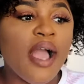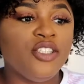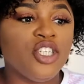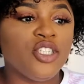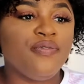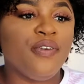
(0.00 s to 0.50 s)
I
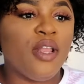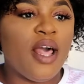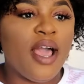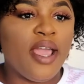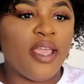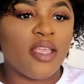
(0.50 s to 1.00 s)
just feel
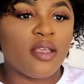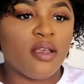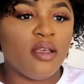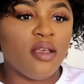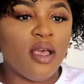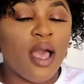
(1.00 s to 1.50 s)
like,
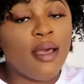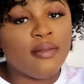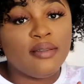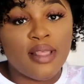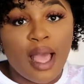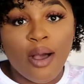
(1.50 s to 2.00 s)
and
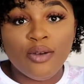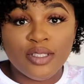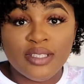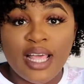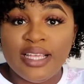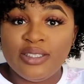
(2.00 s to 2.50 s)
that
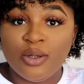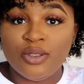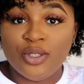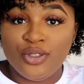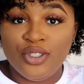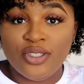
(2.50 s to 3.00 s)
that's
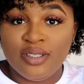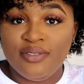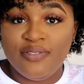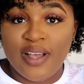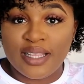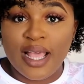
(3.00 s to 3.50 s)
also due to
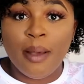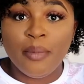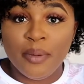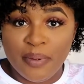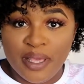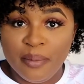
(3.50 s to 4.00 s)
the fact that I'm
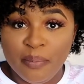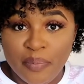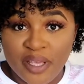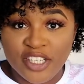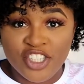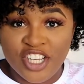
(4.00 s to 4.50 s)
a bit
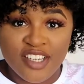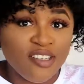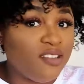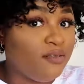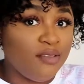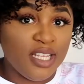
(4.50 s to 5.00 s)
impatient,
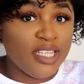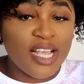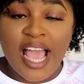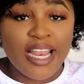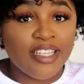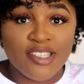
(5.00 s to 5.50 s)

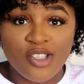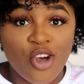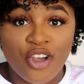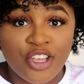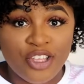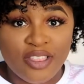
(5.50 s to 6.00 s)
and it's
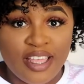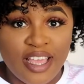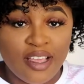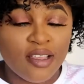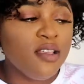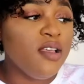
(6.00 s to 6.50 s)
not a good
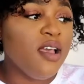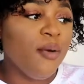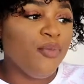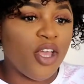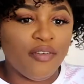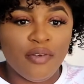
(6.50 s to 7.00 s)
thing.
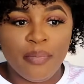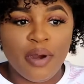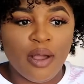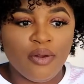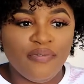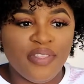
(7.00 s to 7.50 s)
I'm not even
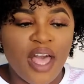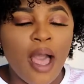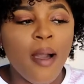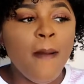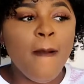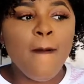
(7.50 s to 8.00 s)
proud of that.
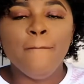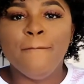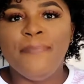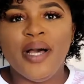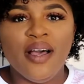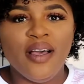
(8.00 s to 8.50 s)

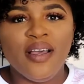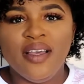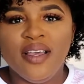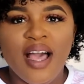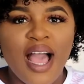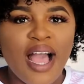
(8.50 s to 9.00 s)
But
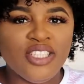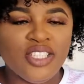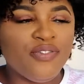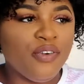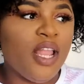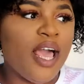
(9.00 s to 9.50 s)
I
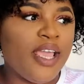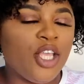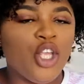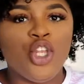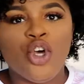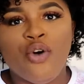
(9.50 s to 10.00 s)
just feel like,
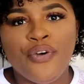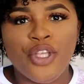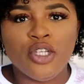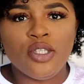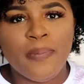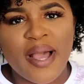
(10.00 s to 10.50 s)
you know, for
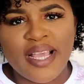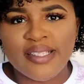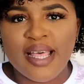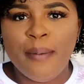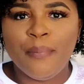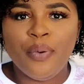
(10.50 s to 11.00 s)
you to buy
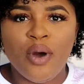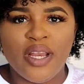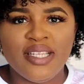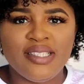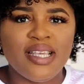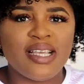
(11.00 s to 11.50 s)
sample
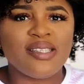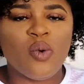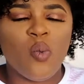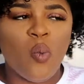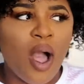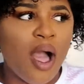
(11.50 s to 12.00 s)
and it takes a
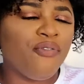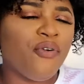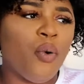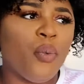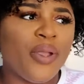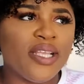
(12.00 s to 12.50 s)
while,
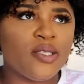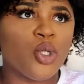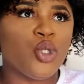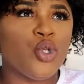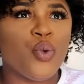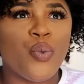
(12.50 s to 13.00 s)
four weeks or
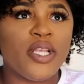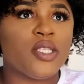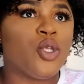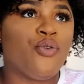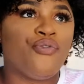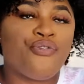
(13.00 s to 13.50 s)
two
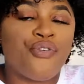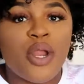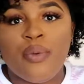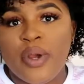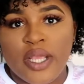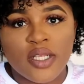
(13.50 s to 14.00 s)
weeks or
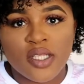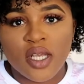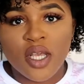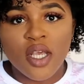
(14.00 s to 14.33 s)
three weeks